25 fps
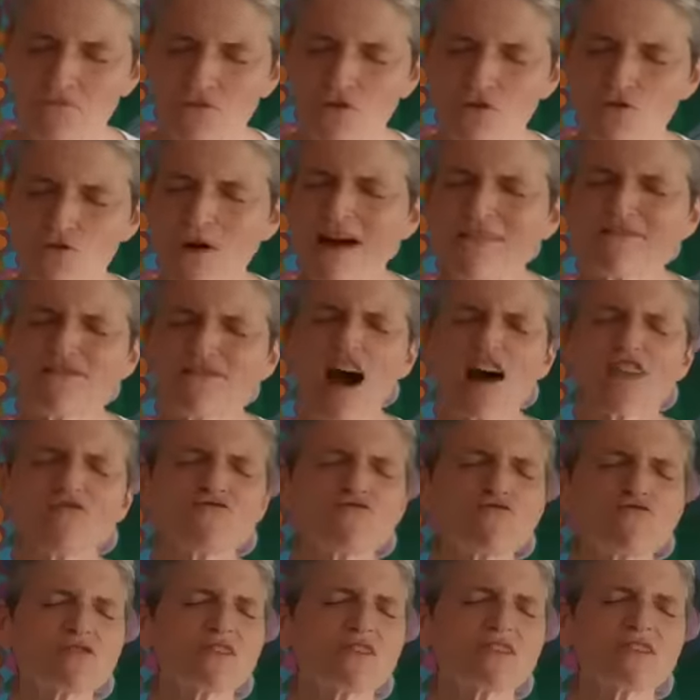You have
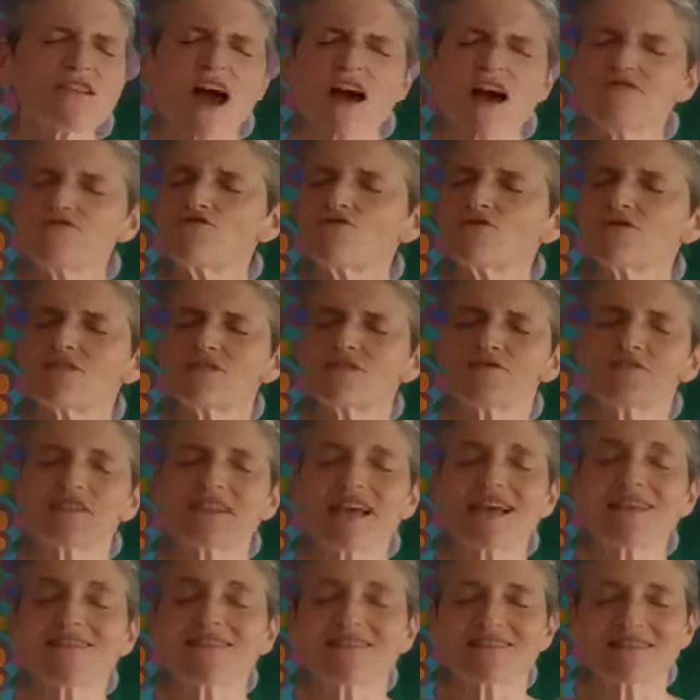hundreds and hundreds of
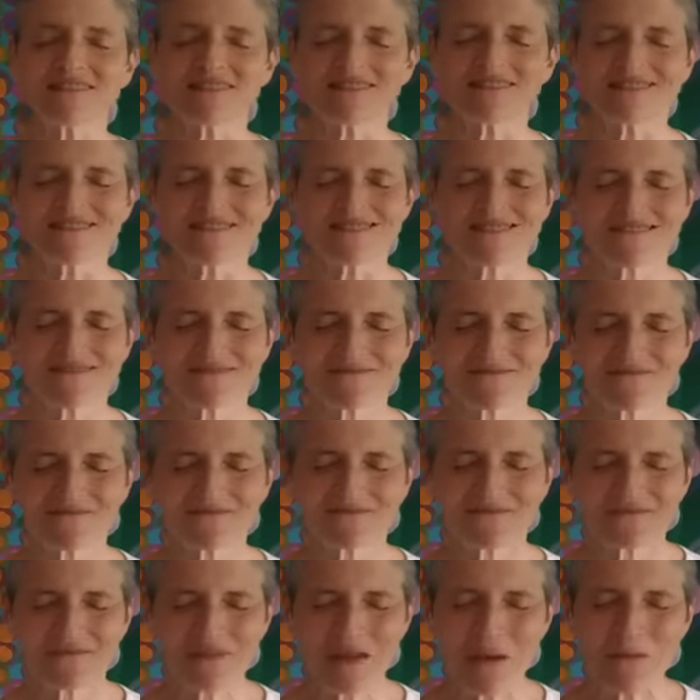senses,
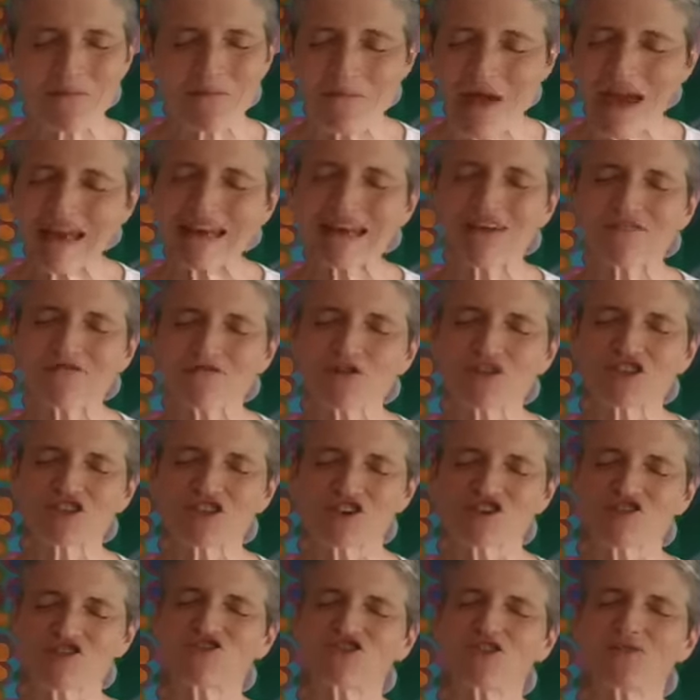many of which
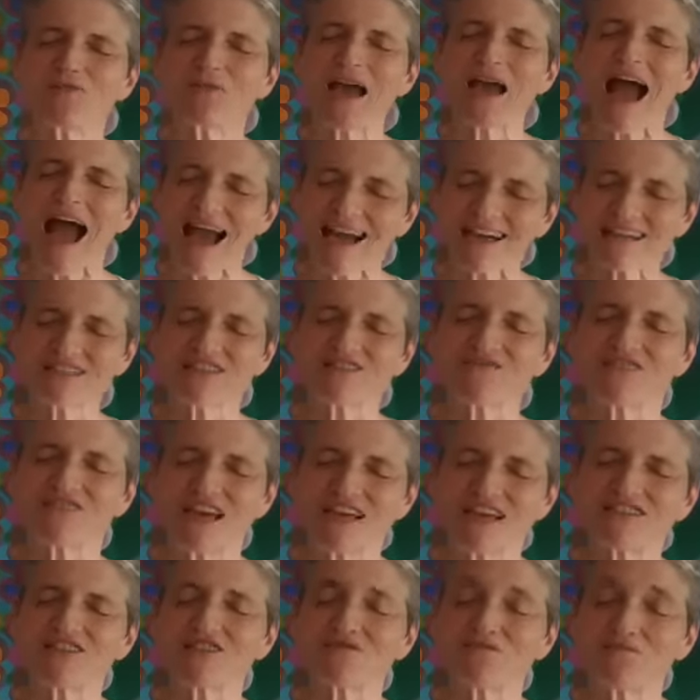are going to be
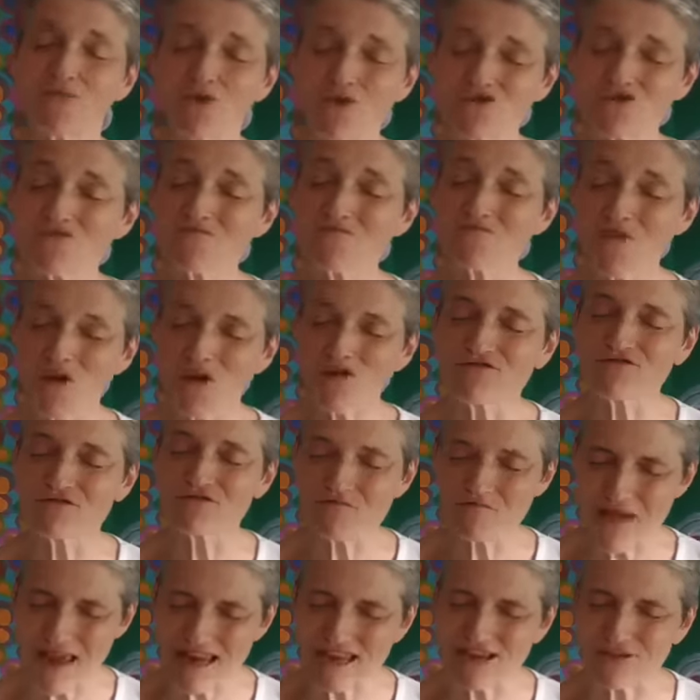activated more and more for
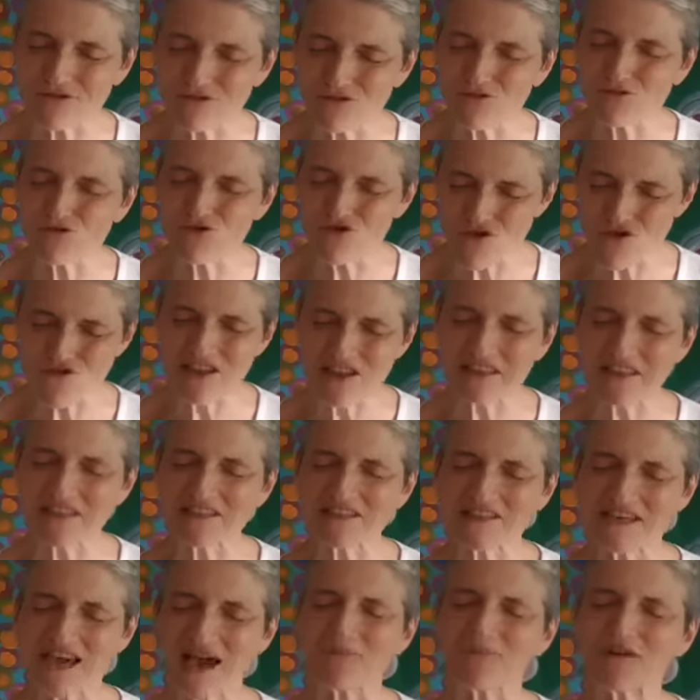many of you during
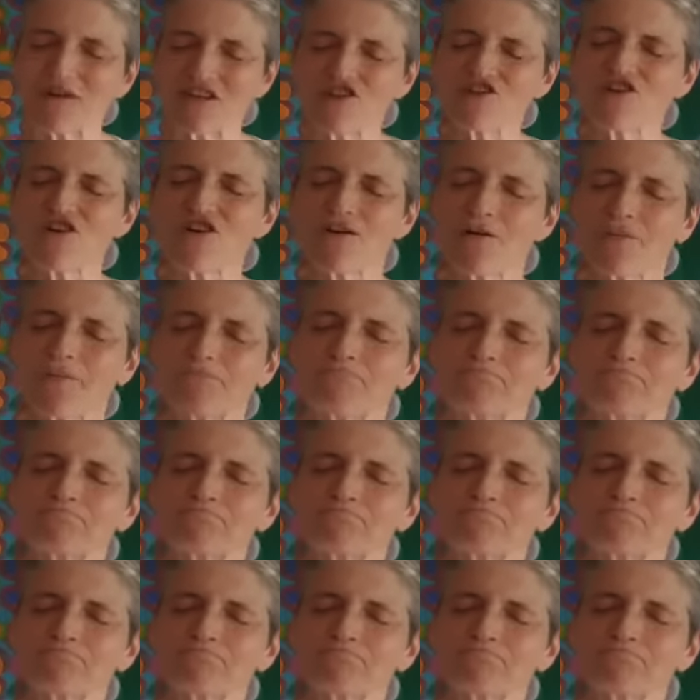this coming year.